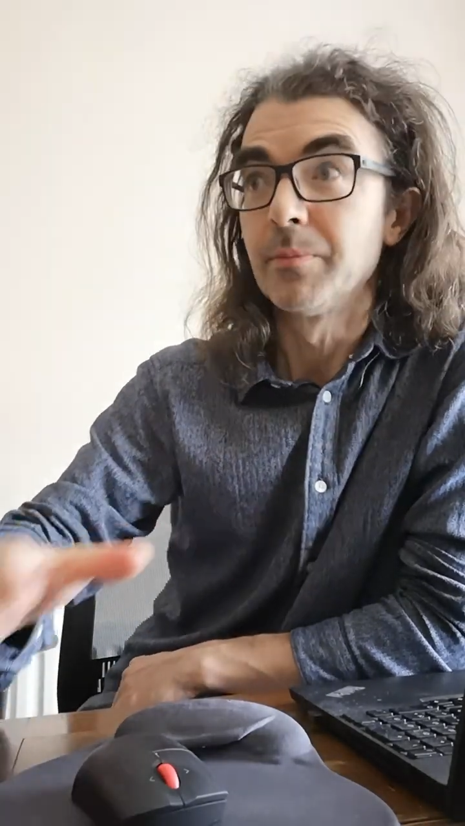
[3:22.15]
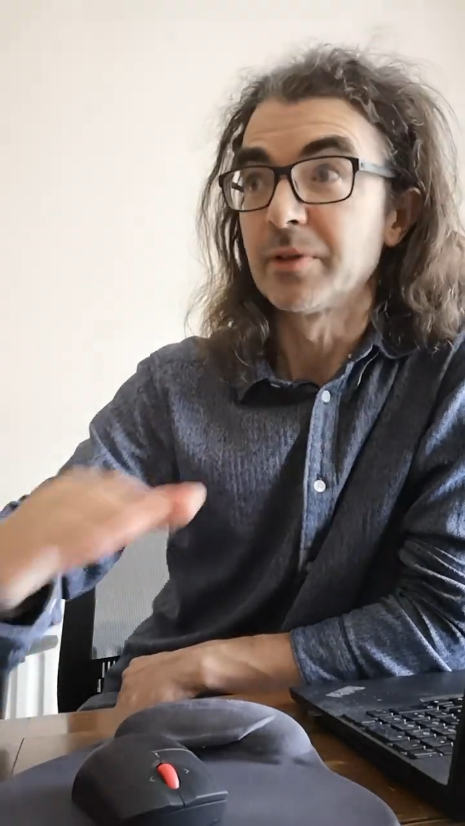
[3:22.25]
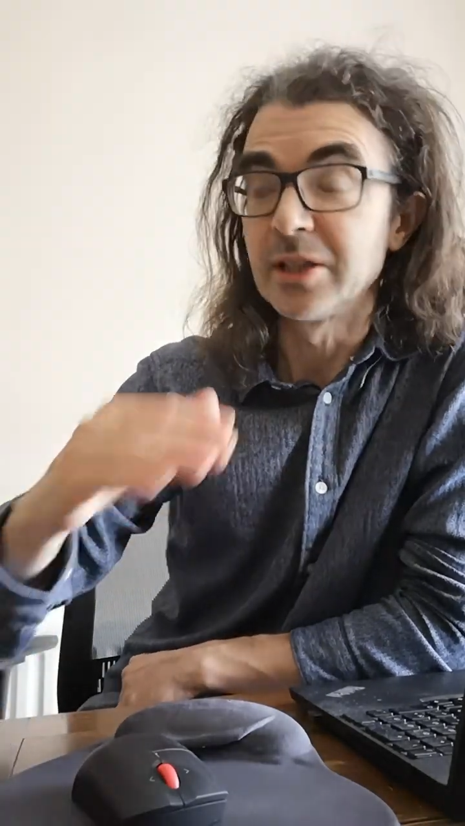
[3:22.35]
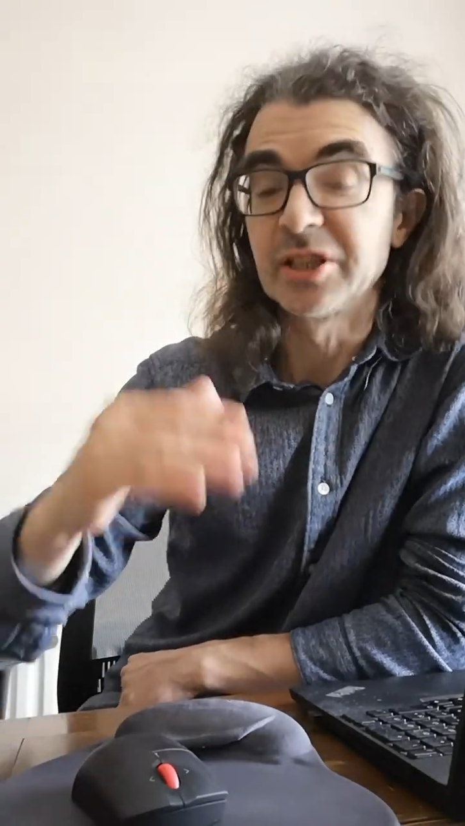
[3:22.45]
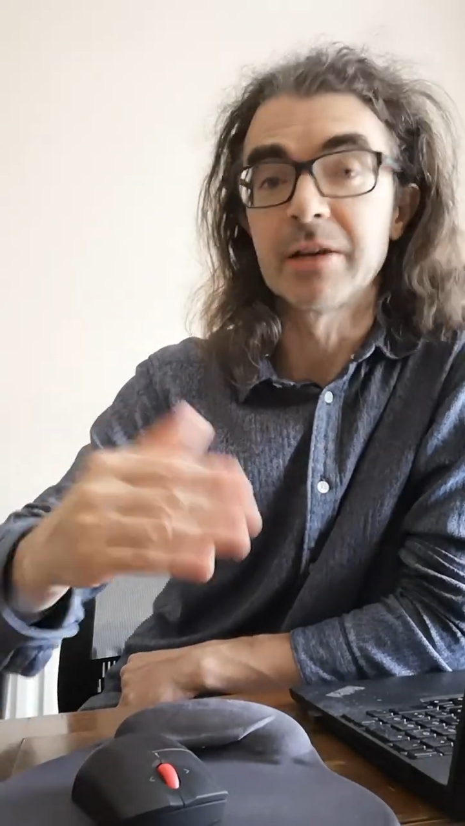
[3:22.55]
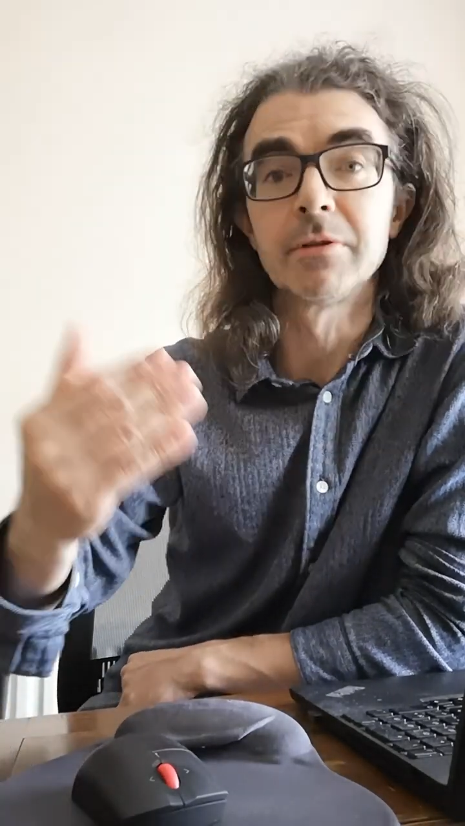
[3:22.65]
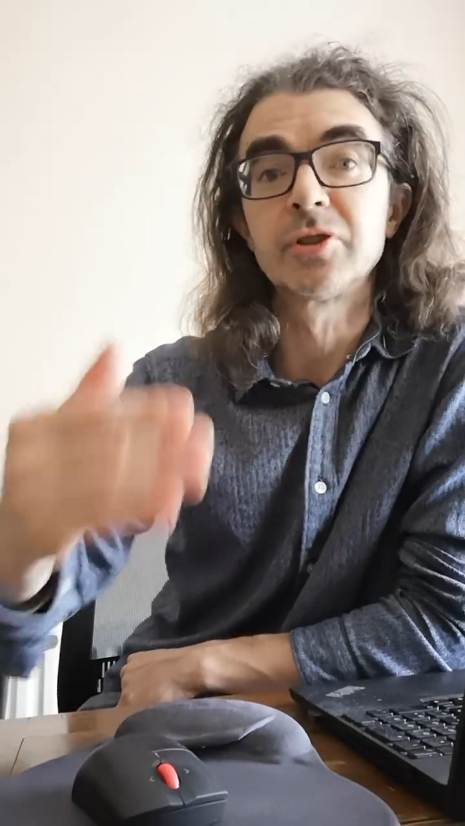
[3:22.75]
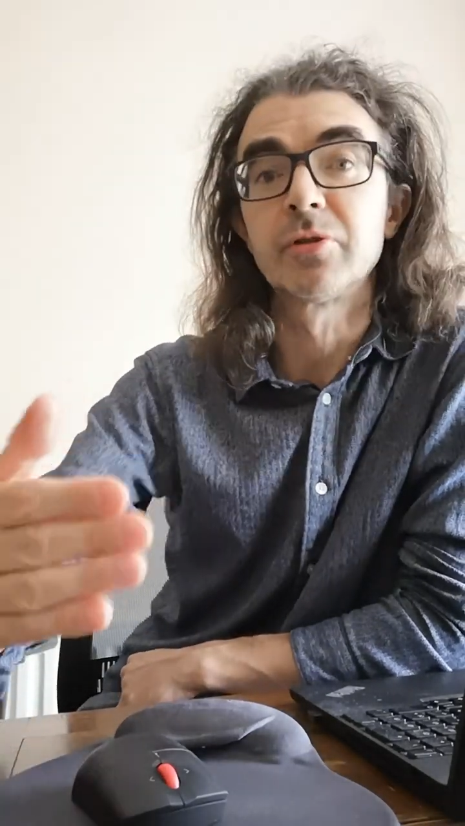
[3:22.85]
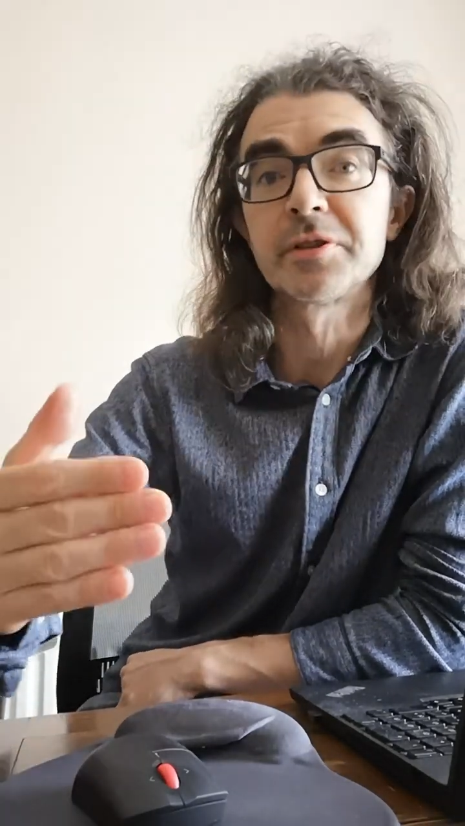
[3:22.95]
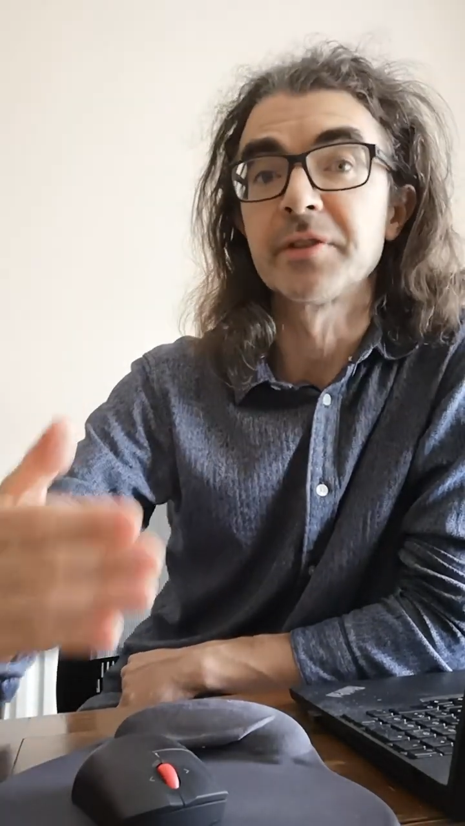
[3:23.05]
but the
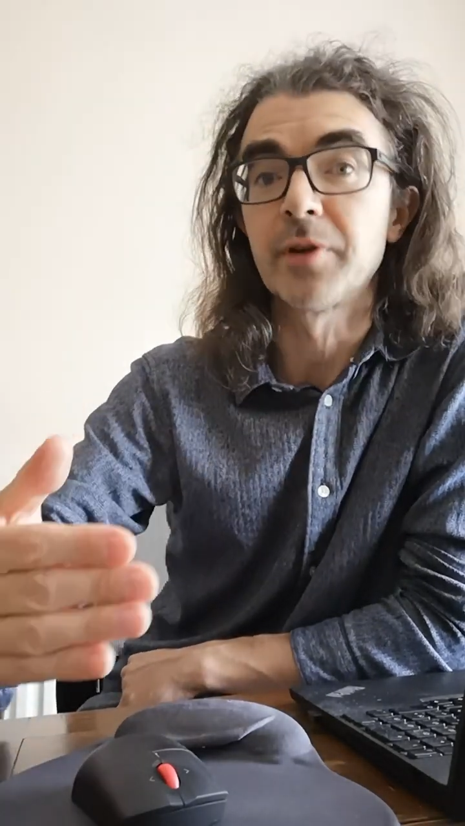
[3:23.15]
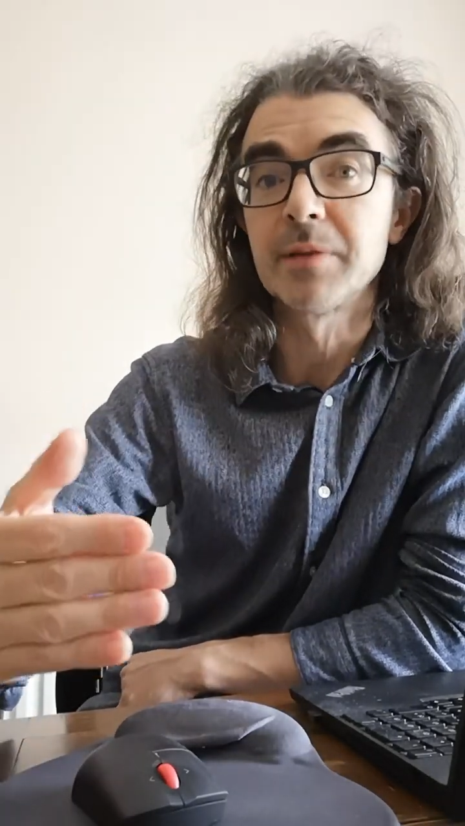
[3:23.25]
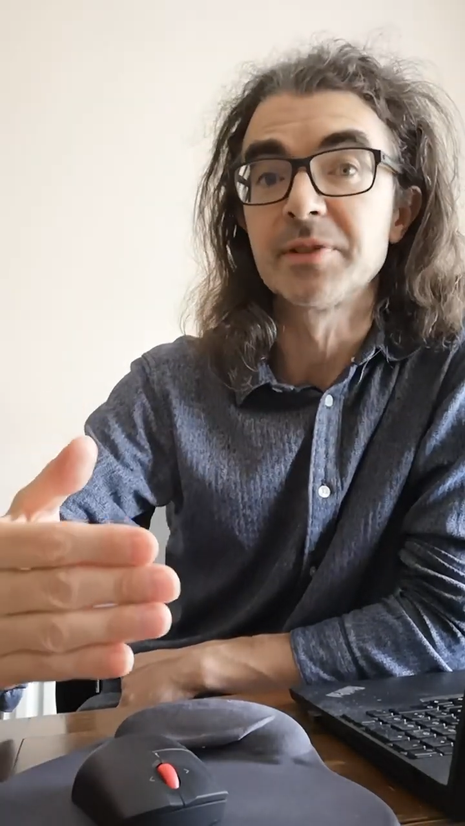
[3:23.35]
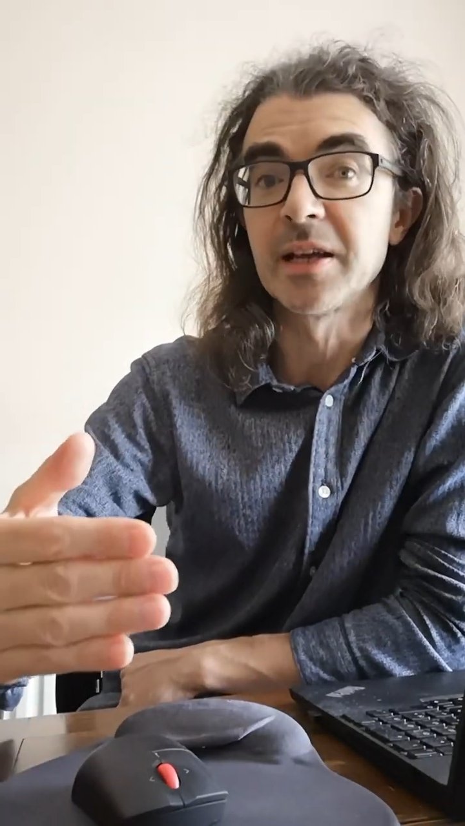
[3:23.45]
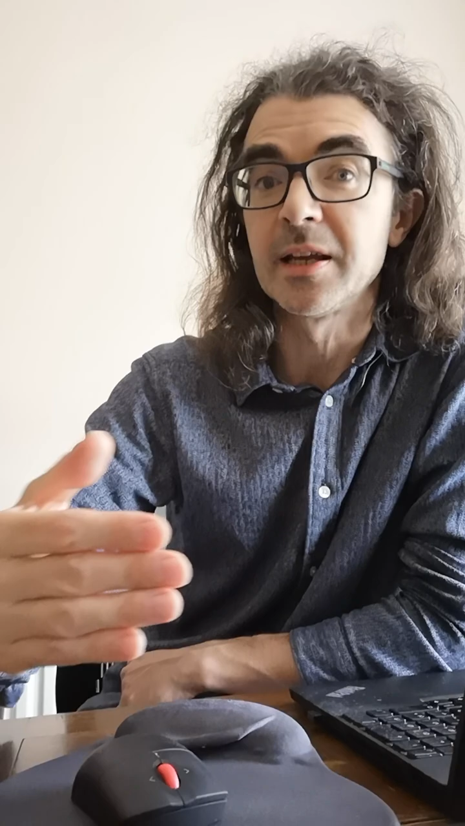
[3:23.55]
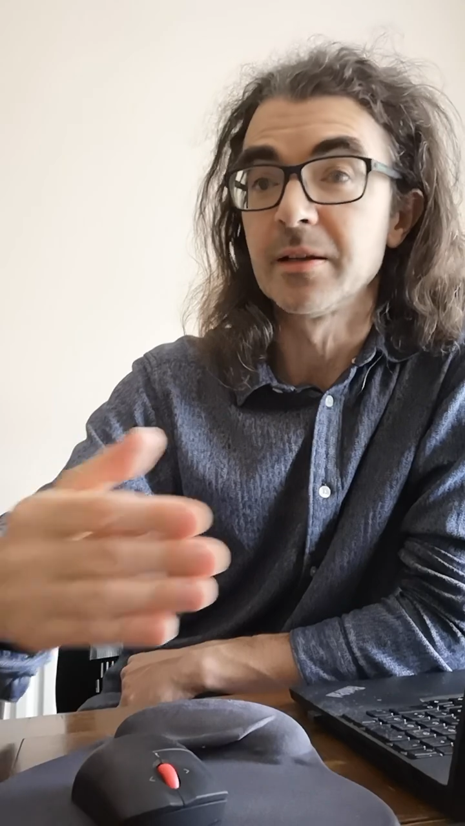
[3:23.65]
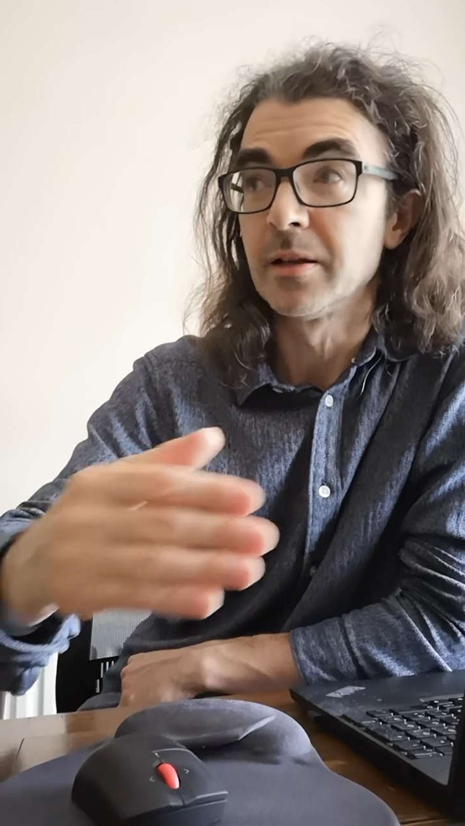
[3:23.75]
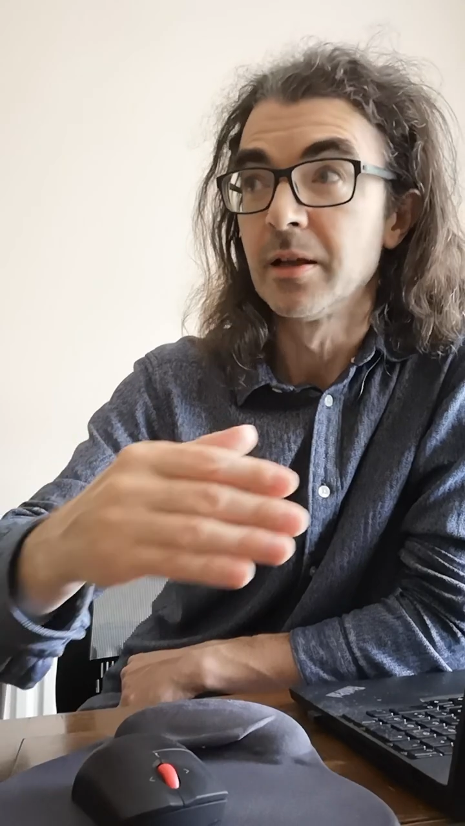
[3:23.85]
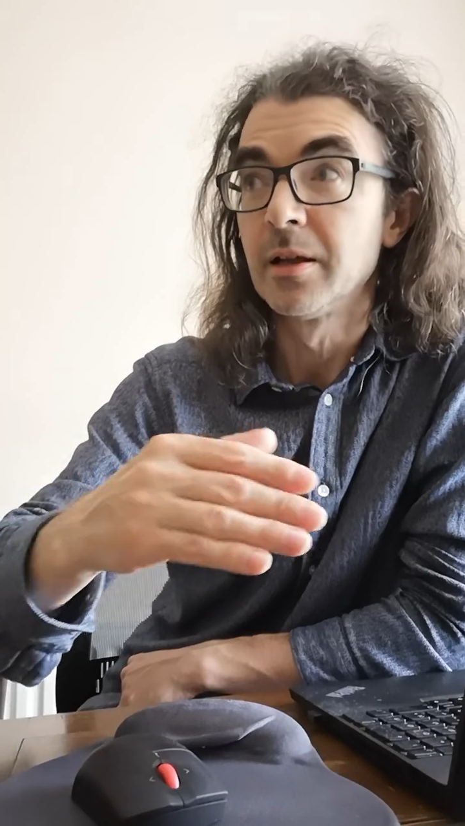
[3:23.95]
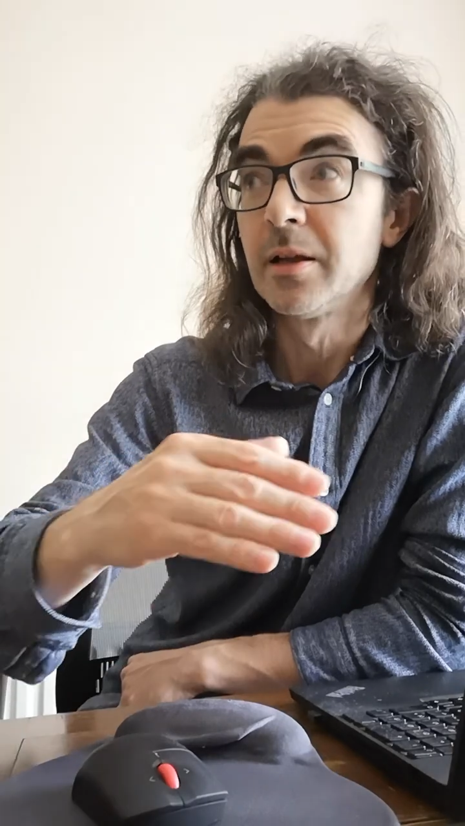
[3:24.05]
general thrust of what I'm
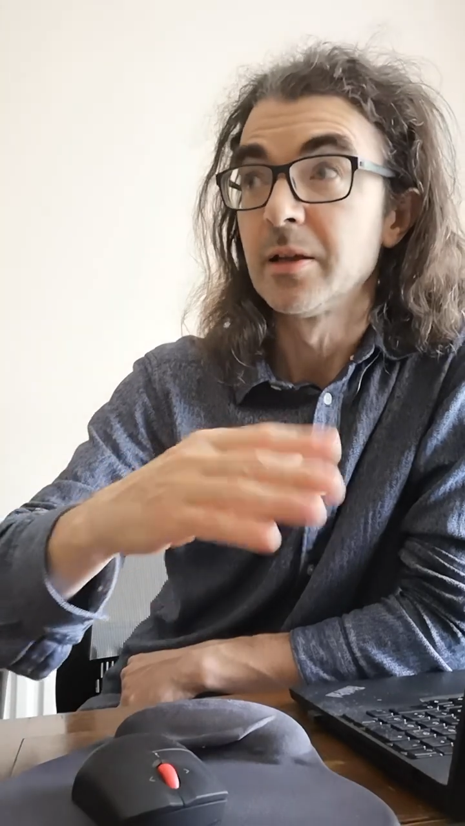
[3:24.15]
saying,